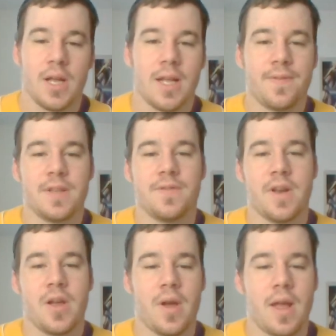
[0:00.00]
Give this
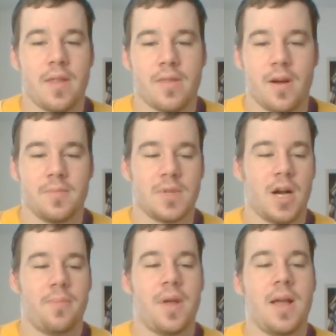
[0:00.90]
video a thumbs
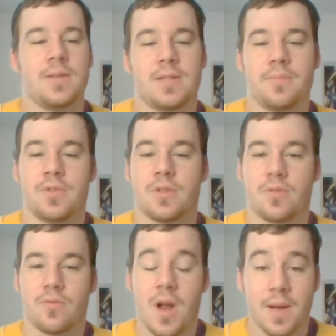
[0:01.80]
up and
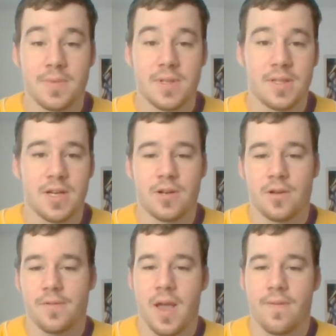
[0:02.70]
subscribe to the channel
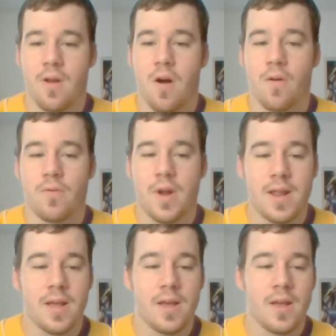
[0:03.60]
if you haven't
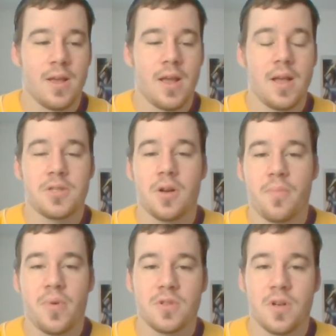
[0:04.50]
already. And turn on
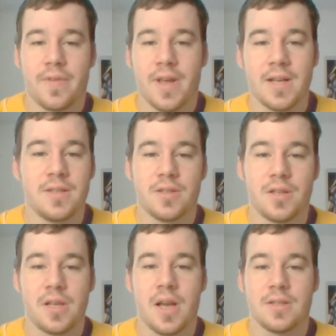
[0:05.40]
post notifications so
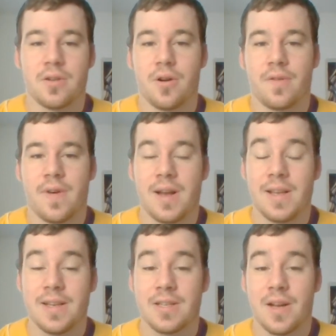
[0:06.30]
you guys are notified
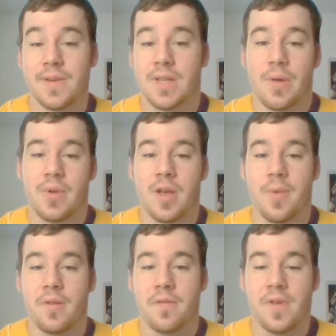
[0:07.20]
each and every time we come
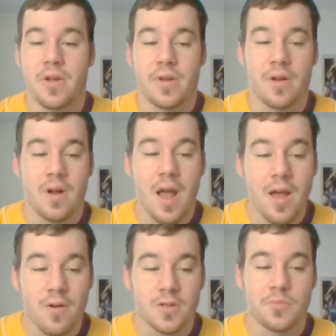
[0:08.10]
out with a video here
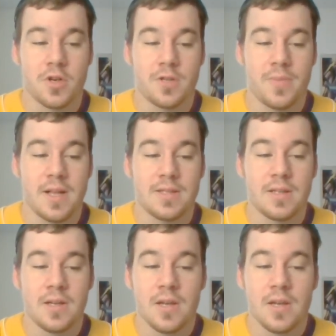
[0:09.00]
at Earle Sports Bets.